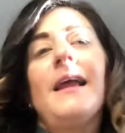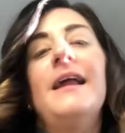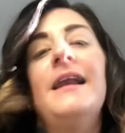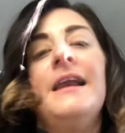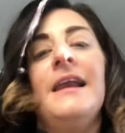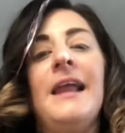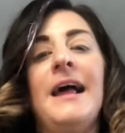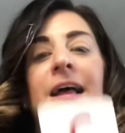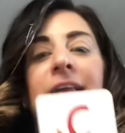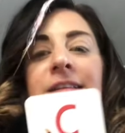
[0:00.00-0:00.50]

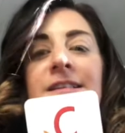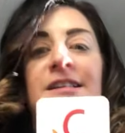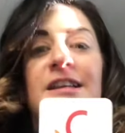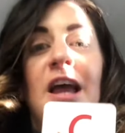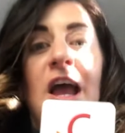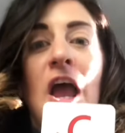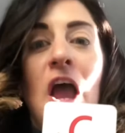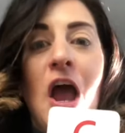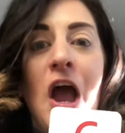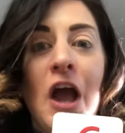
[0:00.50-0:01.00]
Let's
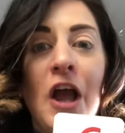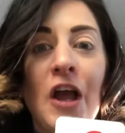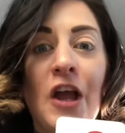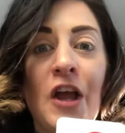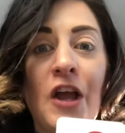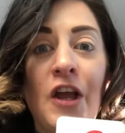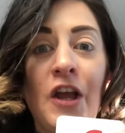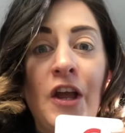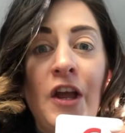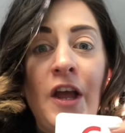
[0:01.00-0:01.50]

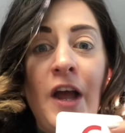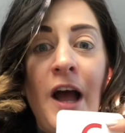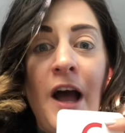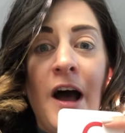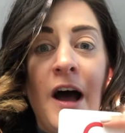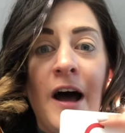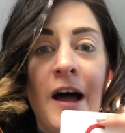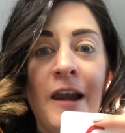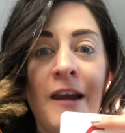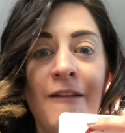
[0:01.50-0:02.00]

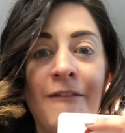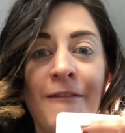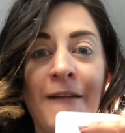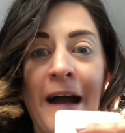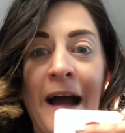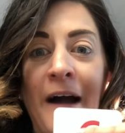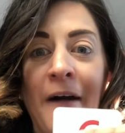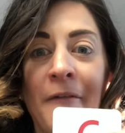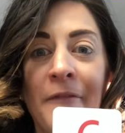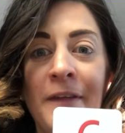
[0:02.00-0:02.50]
curl
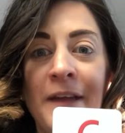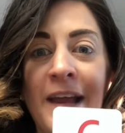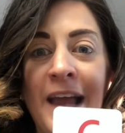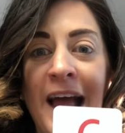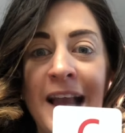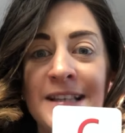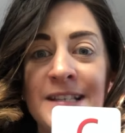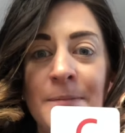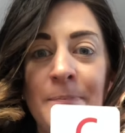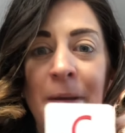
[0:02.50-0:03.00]
around the
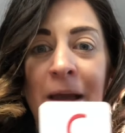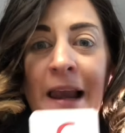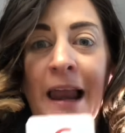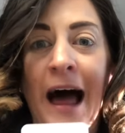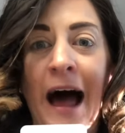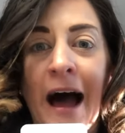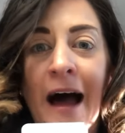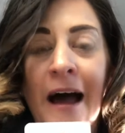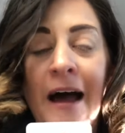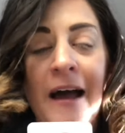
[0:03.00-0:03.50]

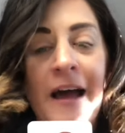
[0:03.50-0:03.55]
caterpillar.